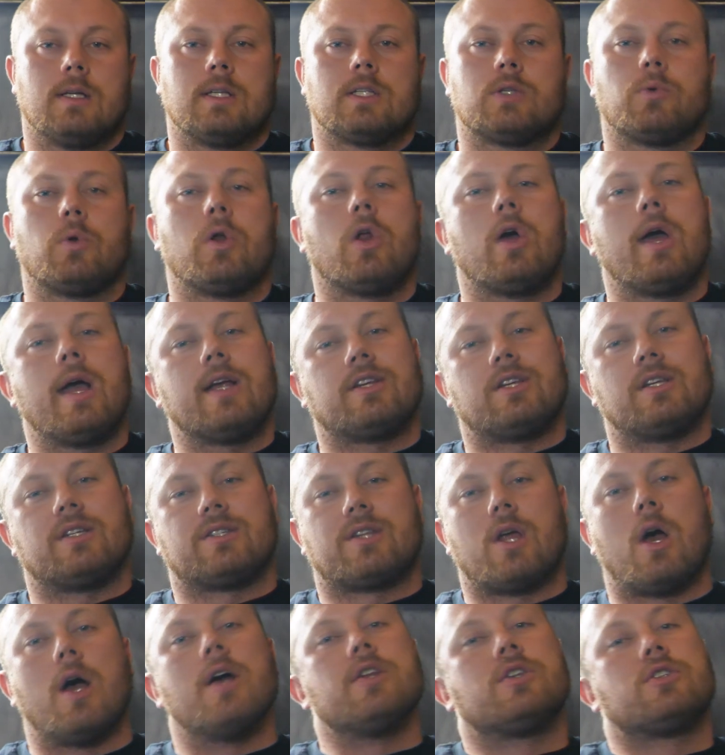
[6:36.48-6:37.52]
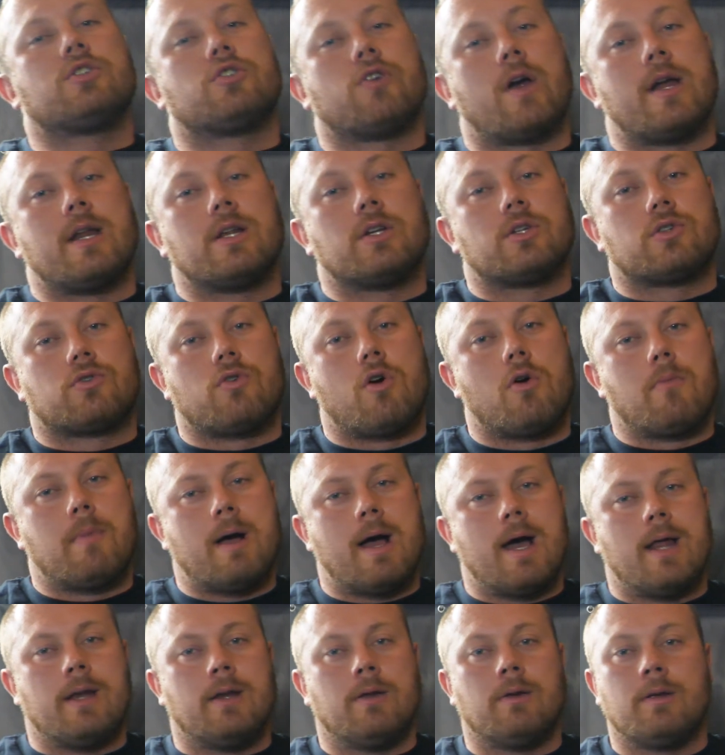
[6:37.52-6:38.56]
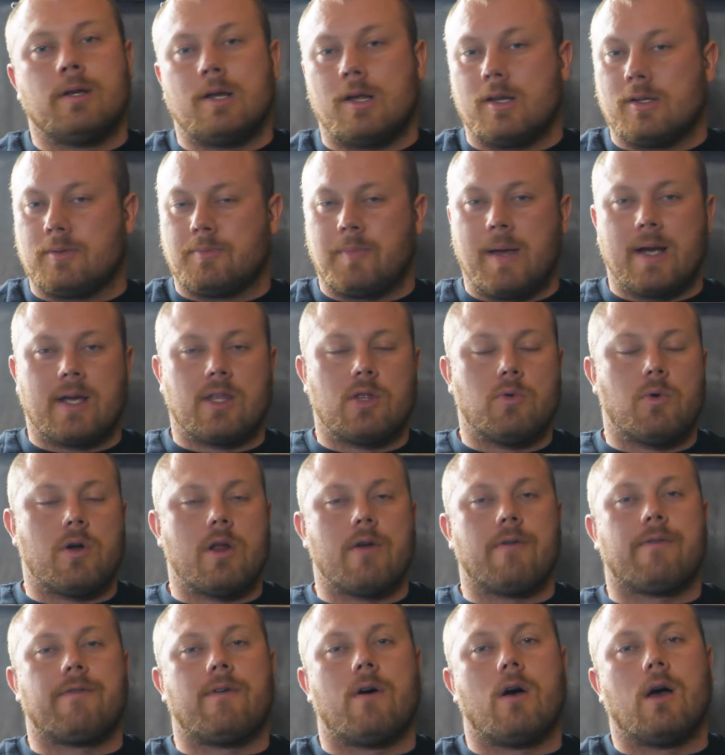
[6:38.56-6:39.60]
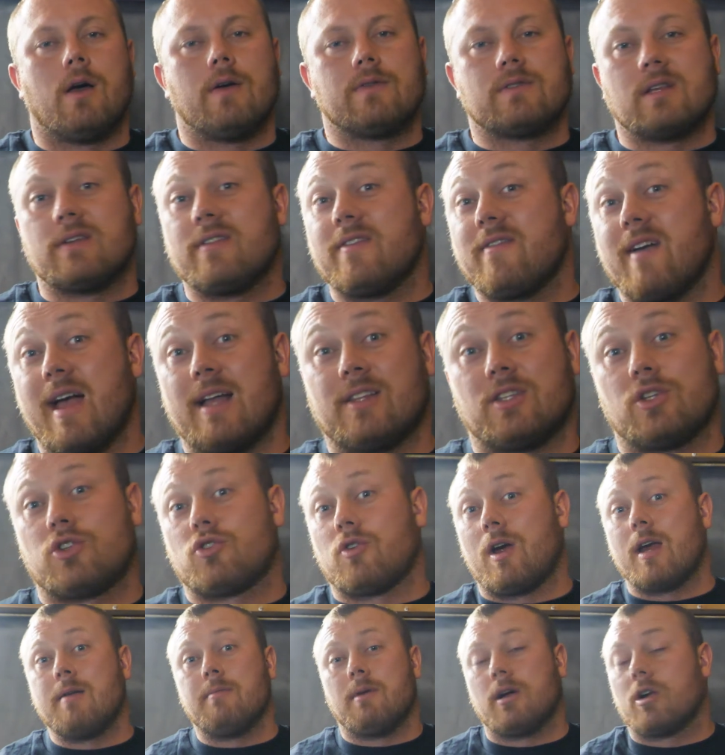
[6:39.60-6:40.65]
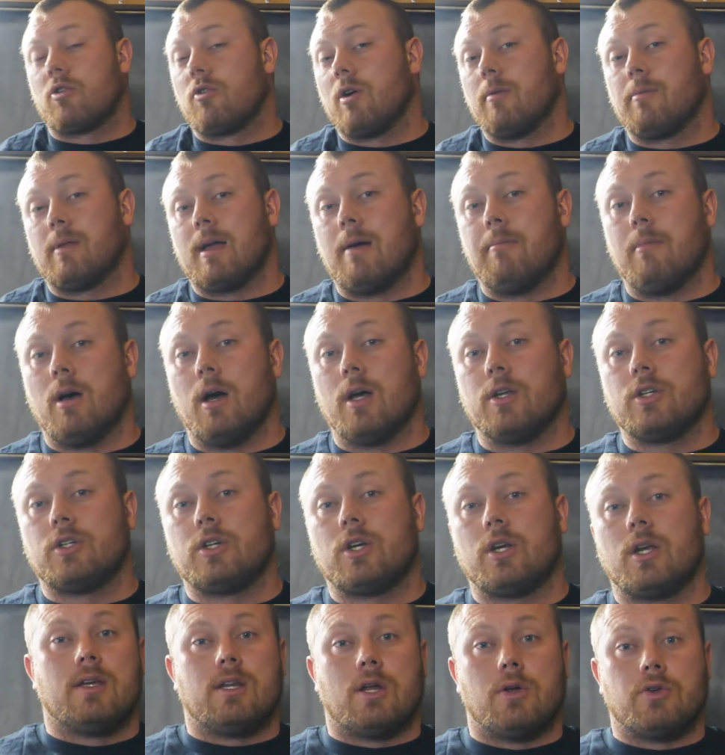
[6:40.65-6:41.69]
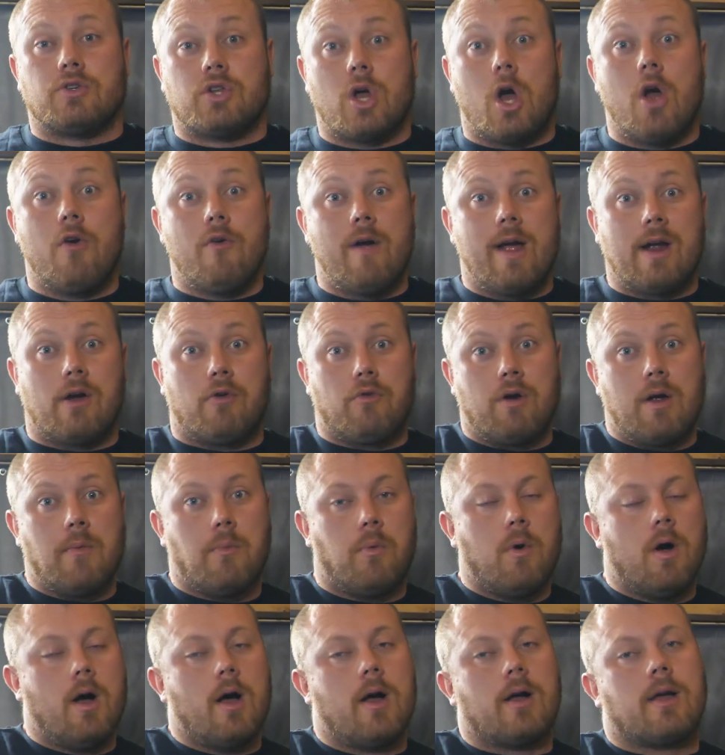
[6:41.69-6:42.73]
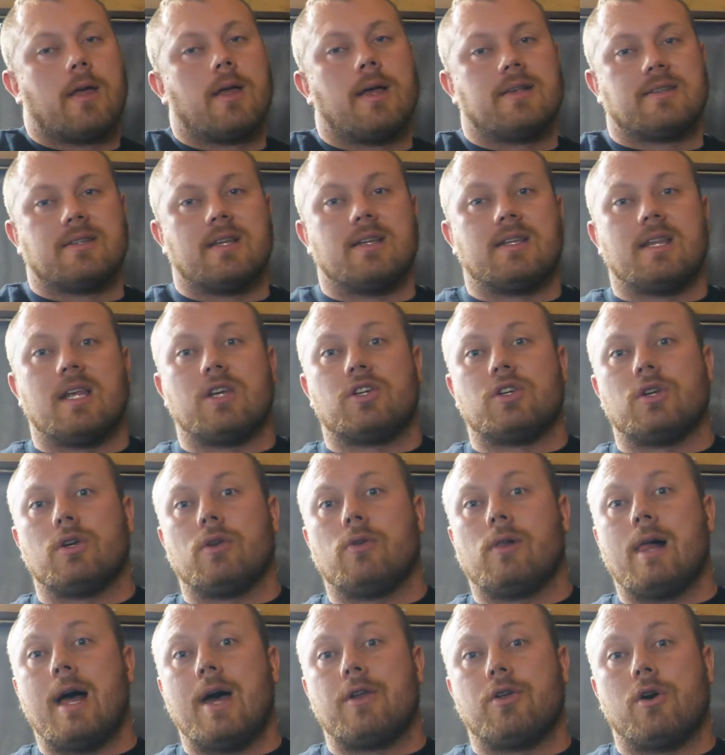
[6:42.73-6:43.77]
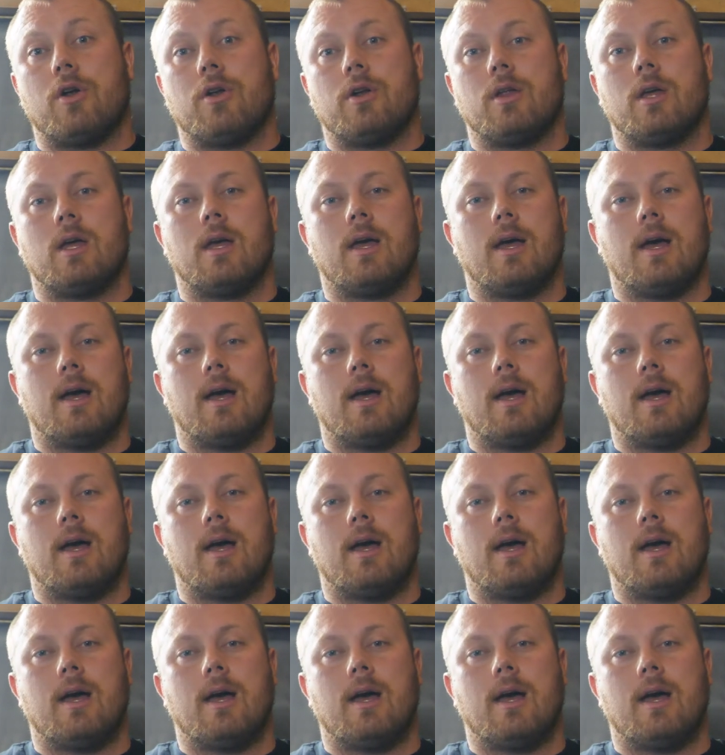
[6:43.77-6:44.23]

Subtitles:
So when I actually started training Strongman, you know, it was back in the 105s, I never had to train my grip that much, you know, direct grip work as an additional add-on,